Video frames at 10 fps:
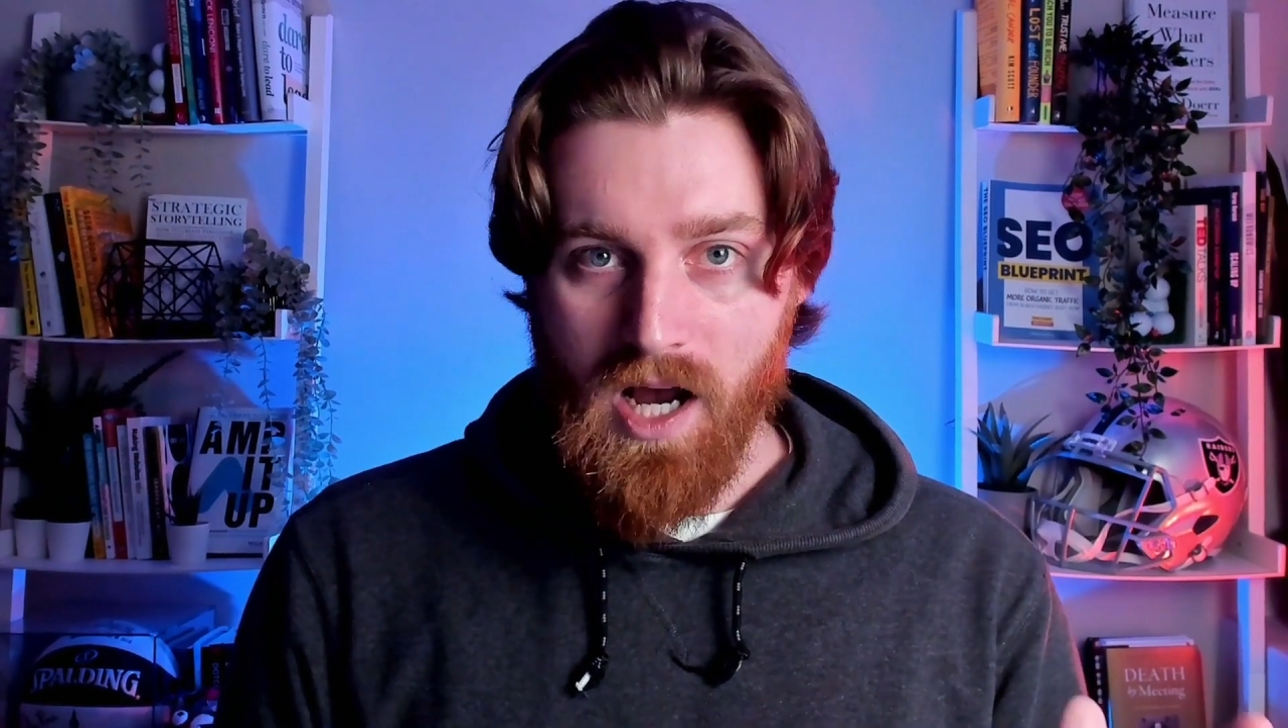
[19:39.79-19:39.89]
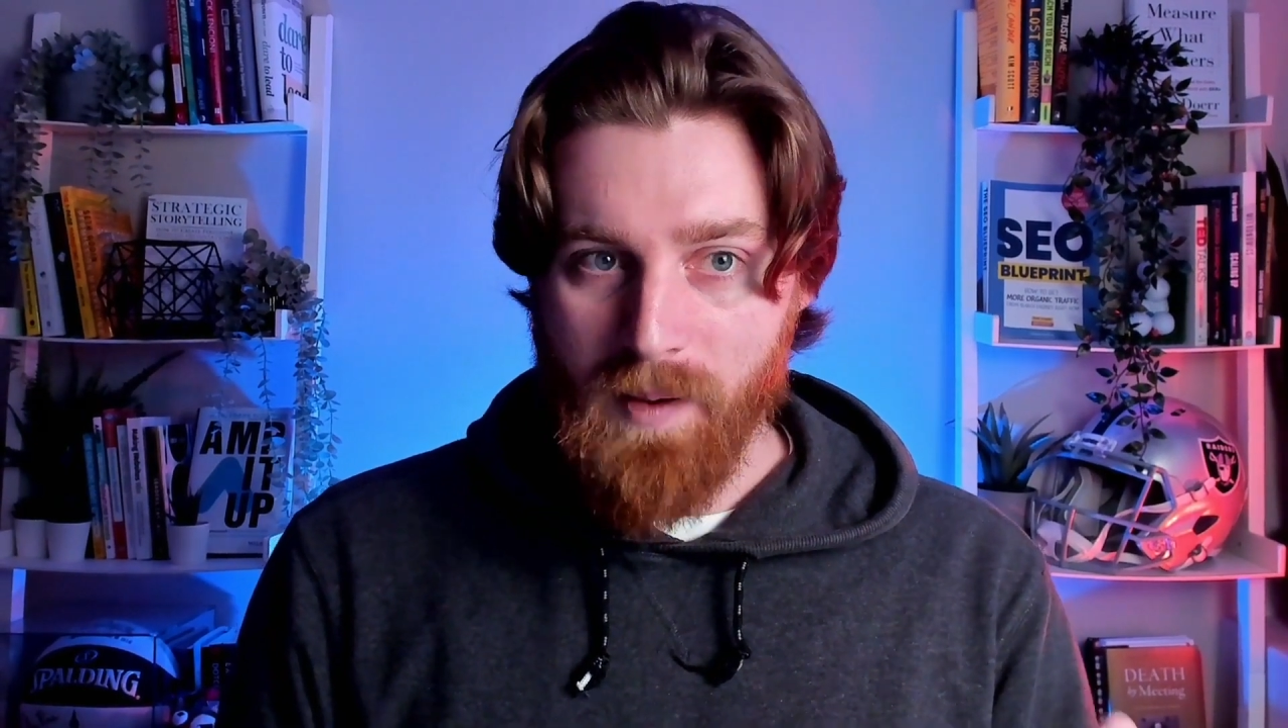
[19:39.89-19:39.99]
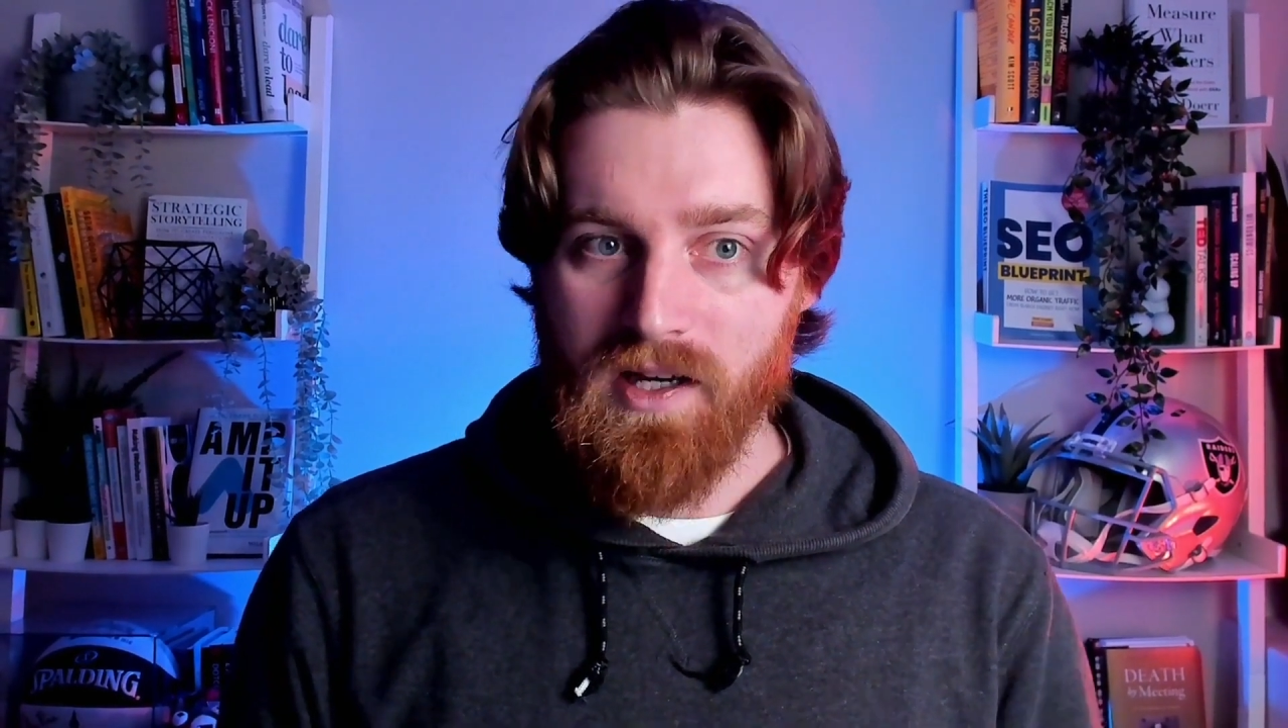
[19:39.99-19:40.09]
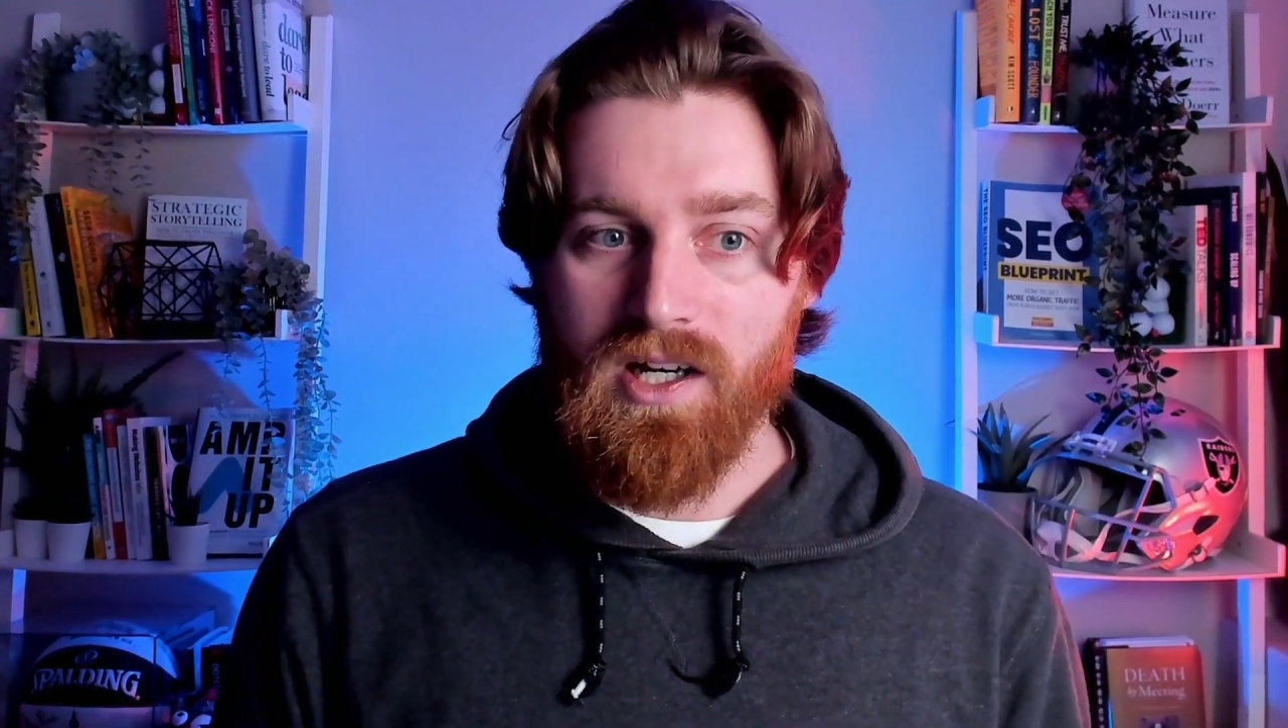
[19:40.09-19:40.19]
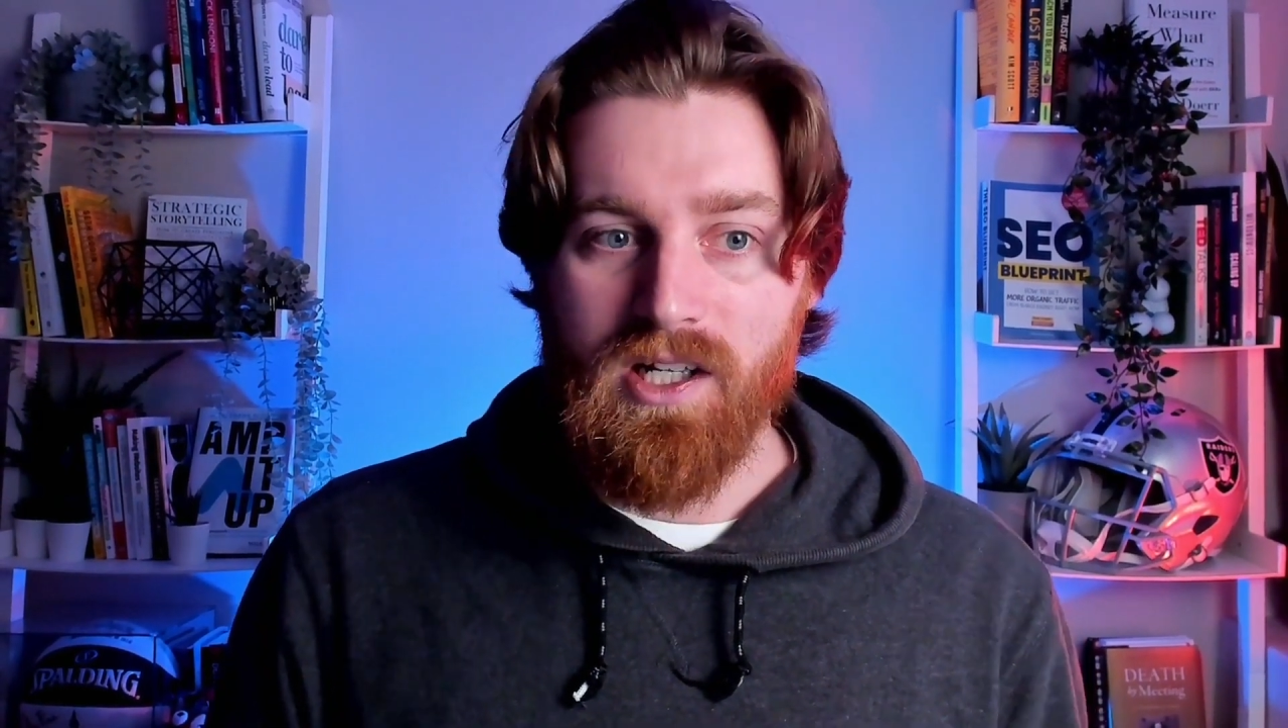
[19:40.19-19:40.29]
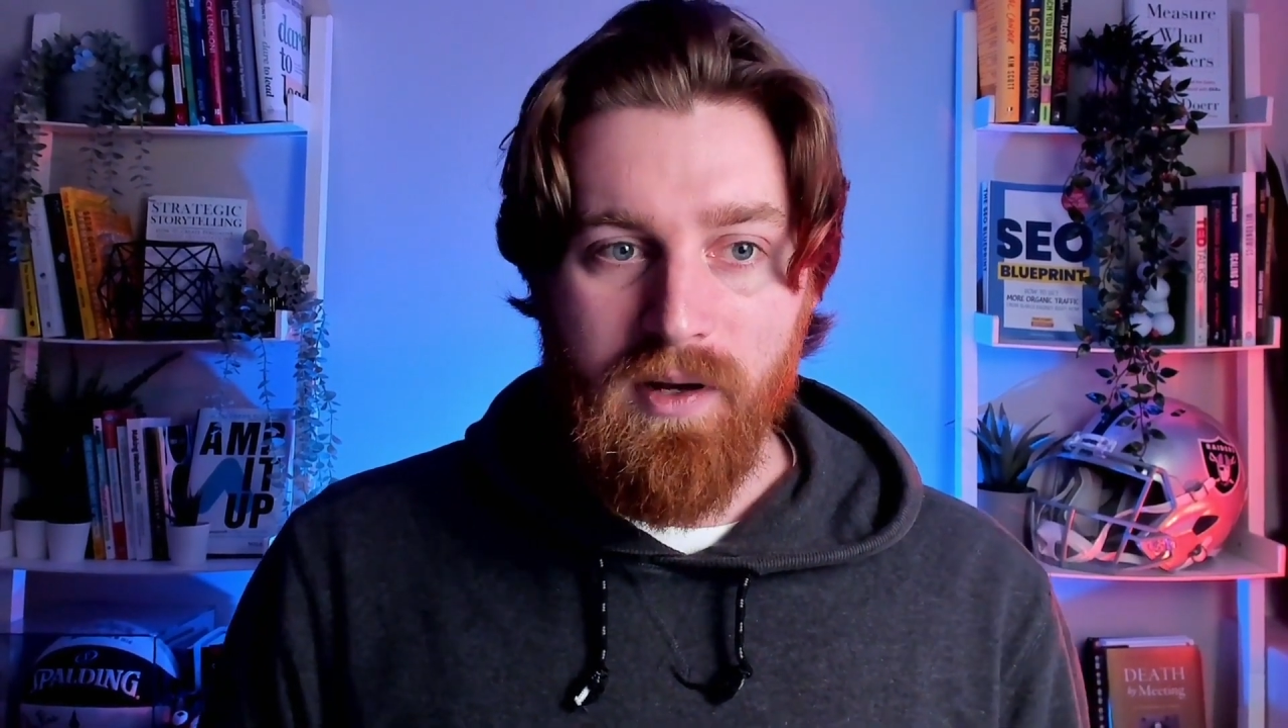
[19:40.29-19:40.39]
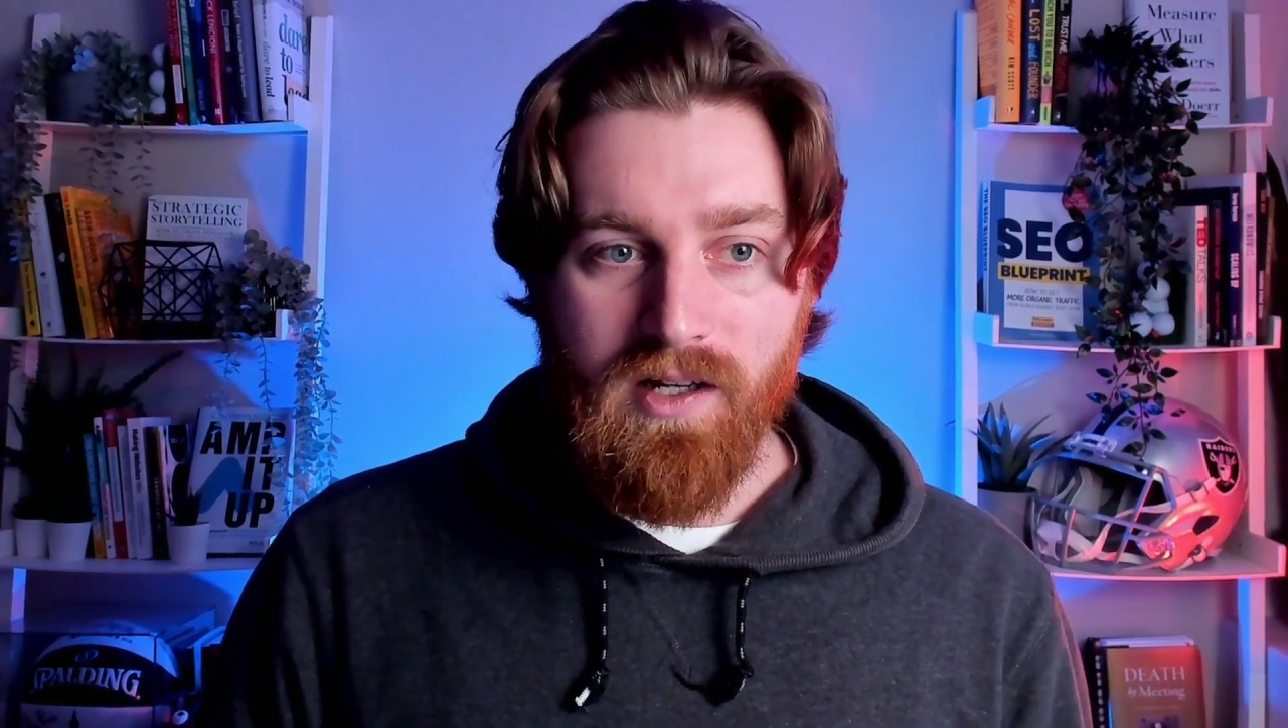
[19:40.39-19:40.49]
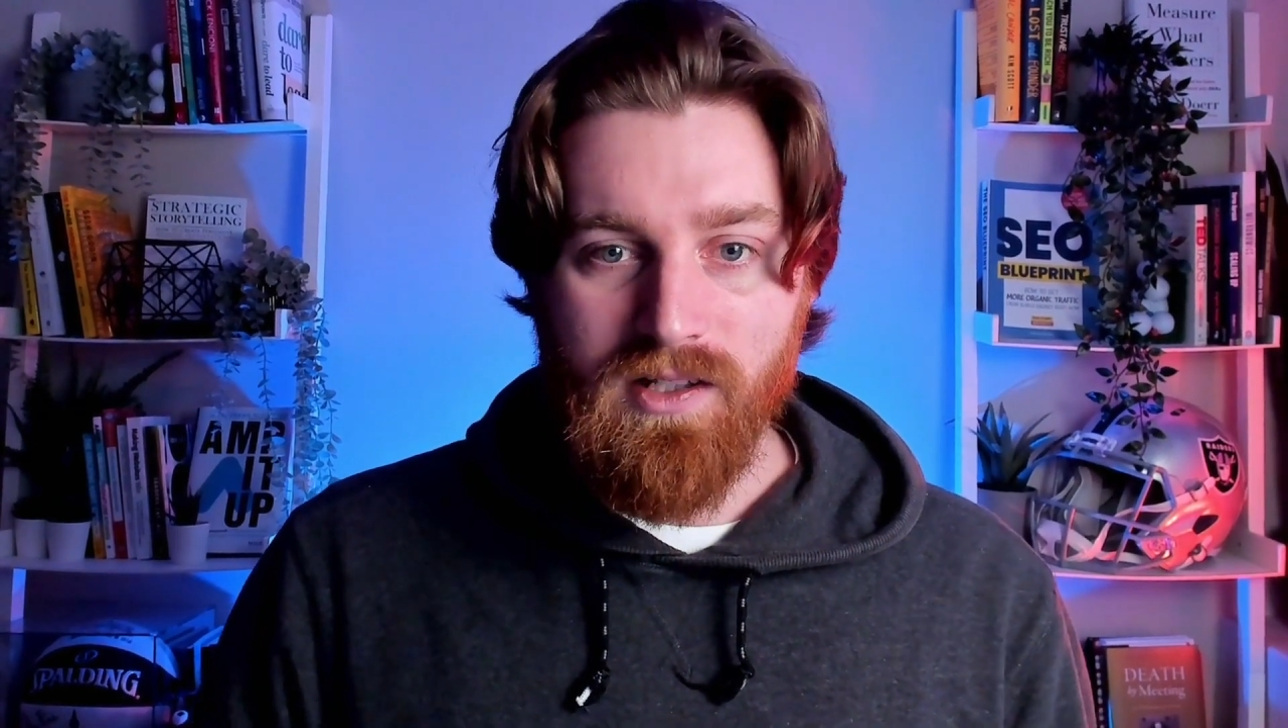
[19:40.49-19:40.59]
I'm going to compare